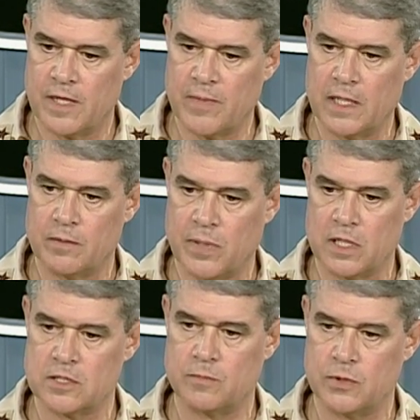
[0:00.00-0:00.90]
and make it
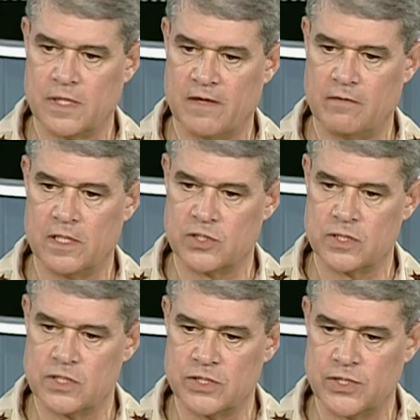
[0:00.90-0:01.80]
possible to have
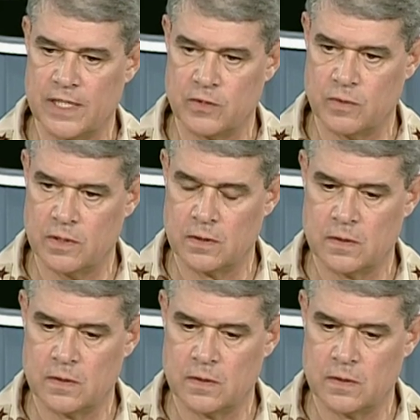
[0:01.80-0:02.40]
elections in January.